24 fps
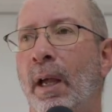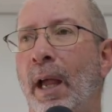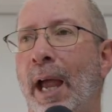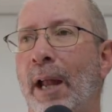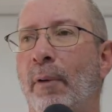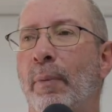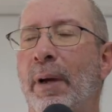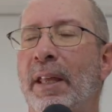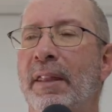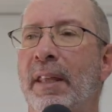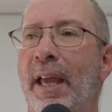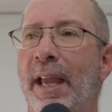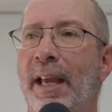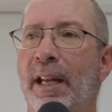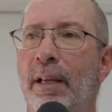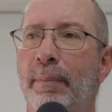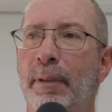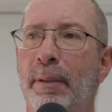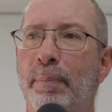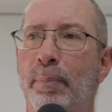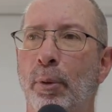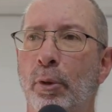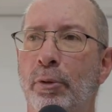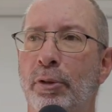And when the
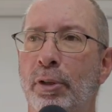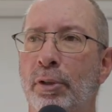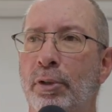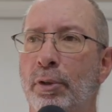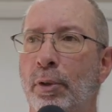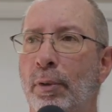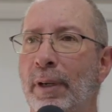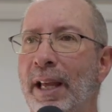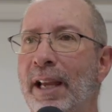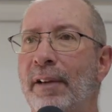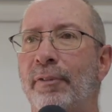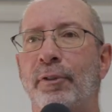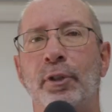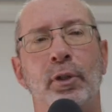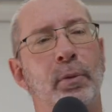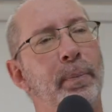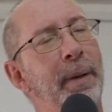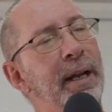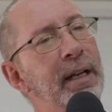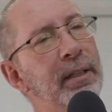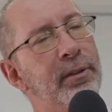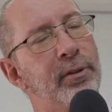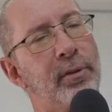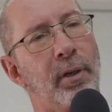enemy pushes you left, you
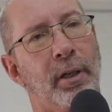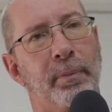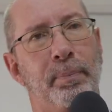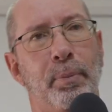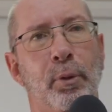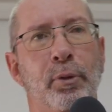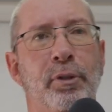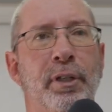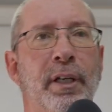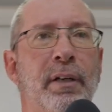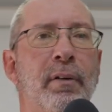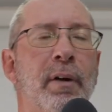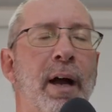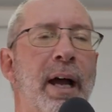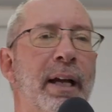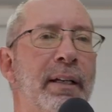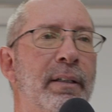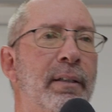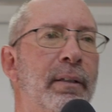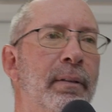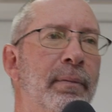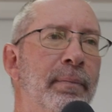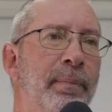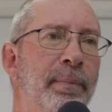better start pushing
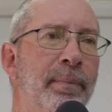right